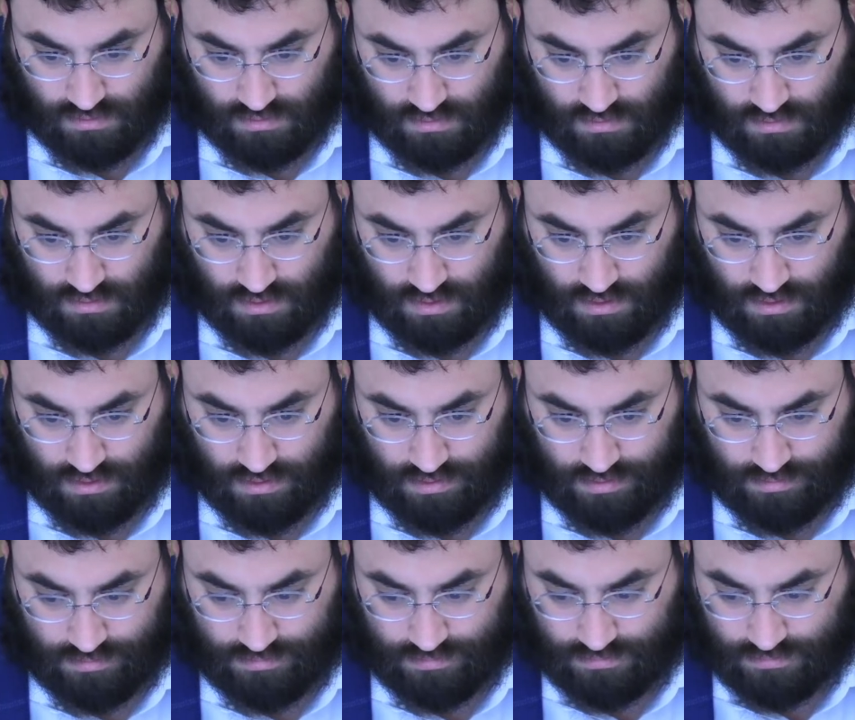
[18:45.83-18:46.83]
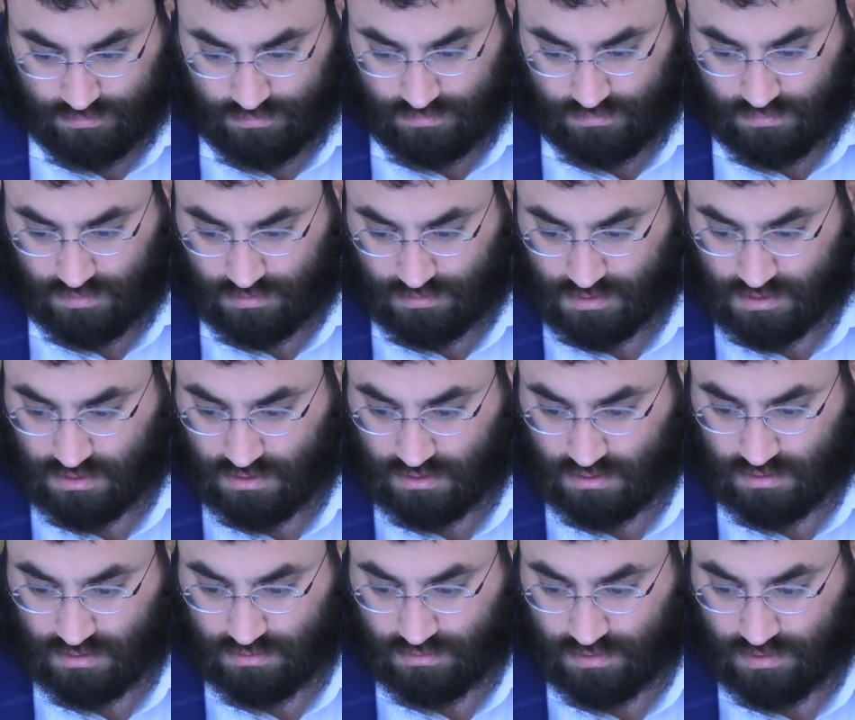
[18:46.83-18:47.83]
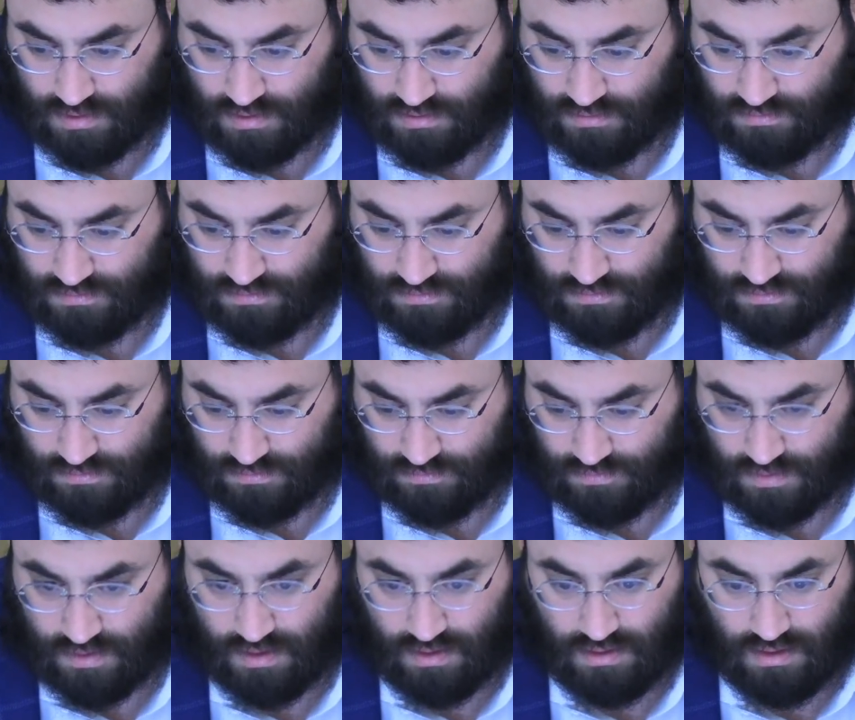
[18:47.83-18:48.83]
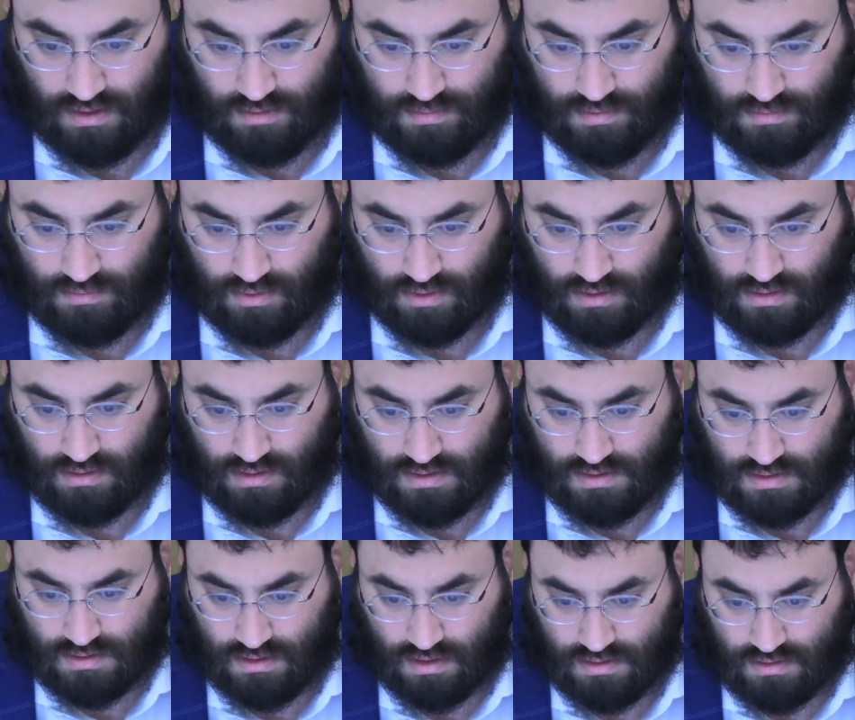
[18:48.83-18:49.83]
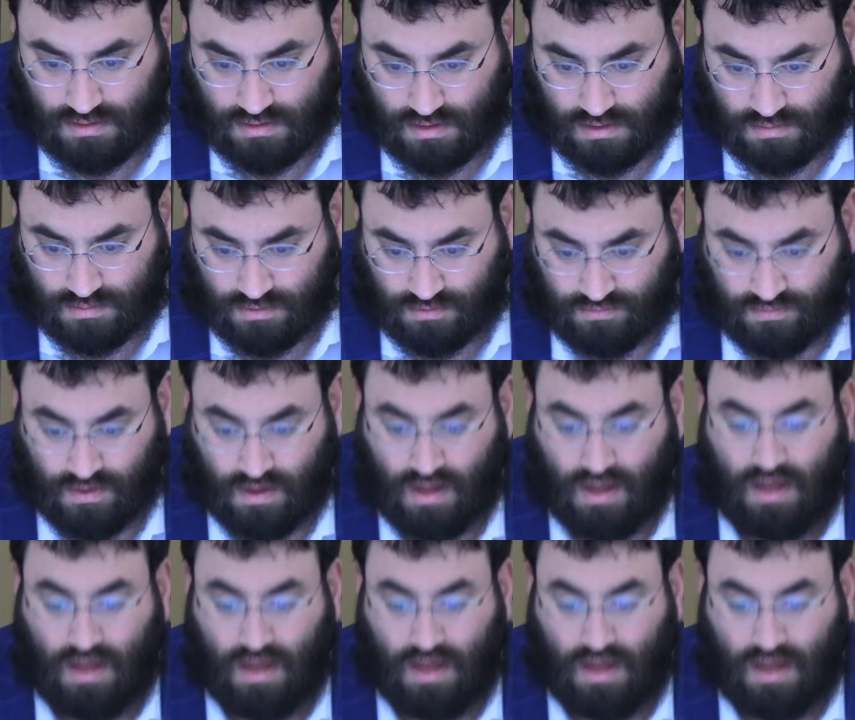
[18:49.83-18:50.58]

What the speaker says: How much longer do we have? Okay, a little bit more. Let's move.